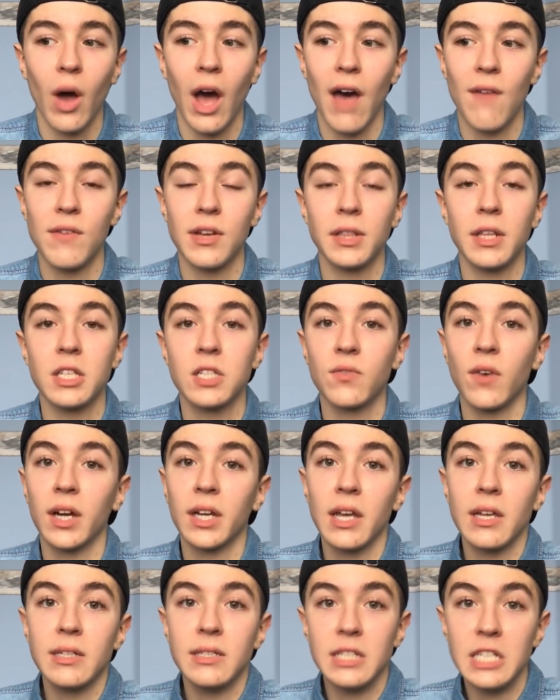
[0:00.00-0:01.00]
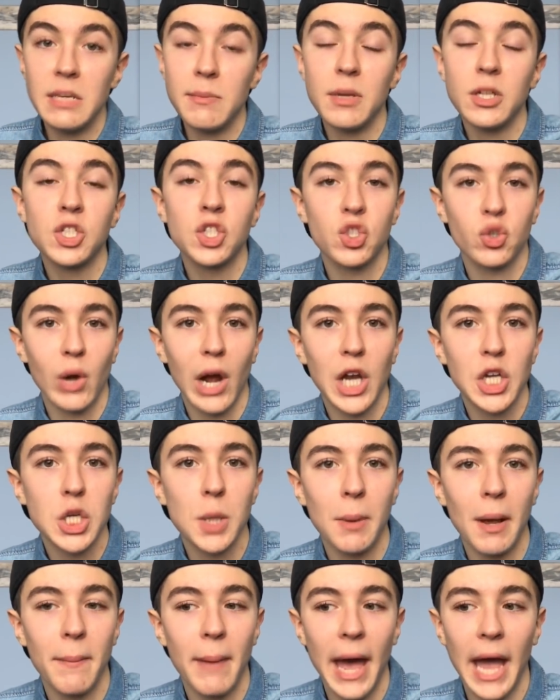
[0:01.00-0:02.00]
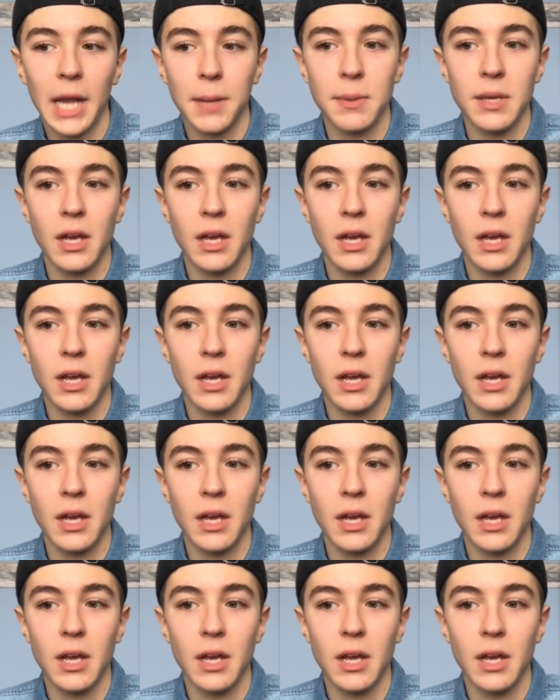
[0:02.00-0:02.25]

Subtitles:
having this fucking demon scratch on my back,